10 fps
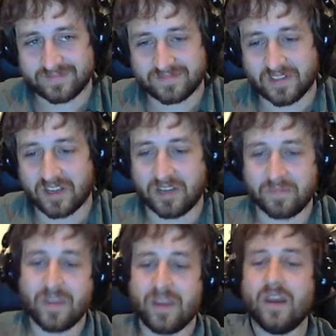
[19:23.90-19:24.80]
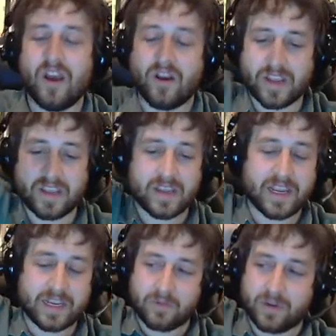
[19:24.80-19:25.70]
Okay,
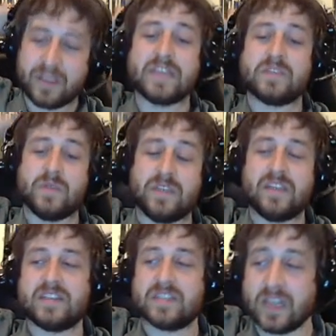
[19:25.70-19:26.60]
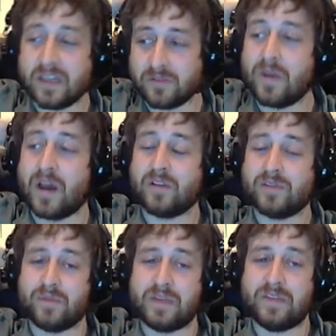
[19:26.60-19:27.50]
Gw2, yes, we did get standard models
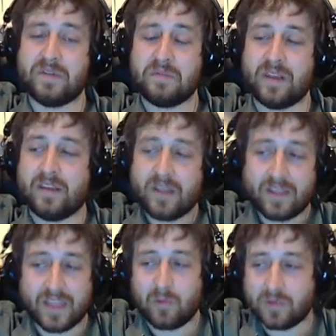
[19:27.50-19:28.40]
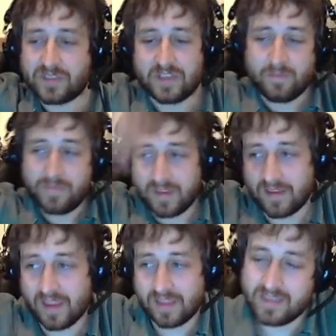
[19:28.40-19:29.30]
for PvP. That was something,
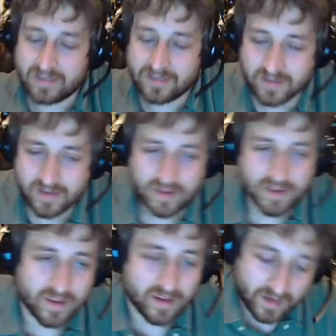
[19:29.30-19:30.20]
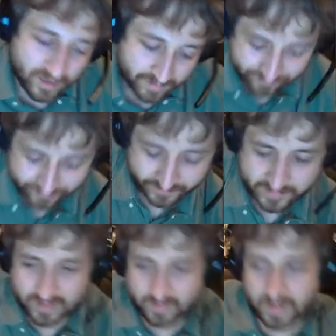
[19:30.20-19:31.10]
at least,
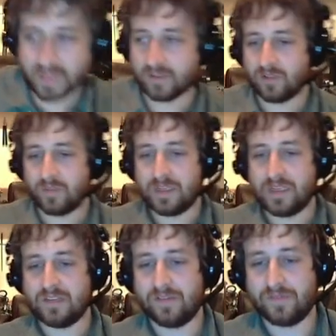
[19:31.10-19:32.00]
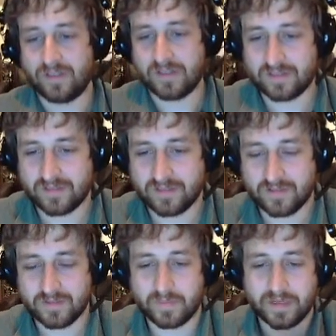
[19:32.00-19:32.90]
to make it a little bit easier for us.
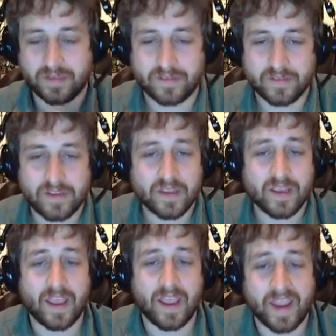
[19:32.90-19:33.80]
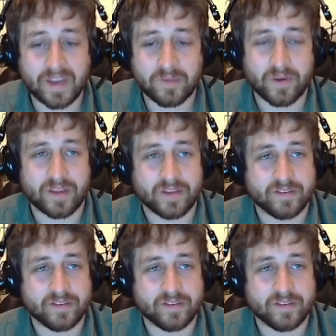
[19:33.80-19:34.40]
But anyway,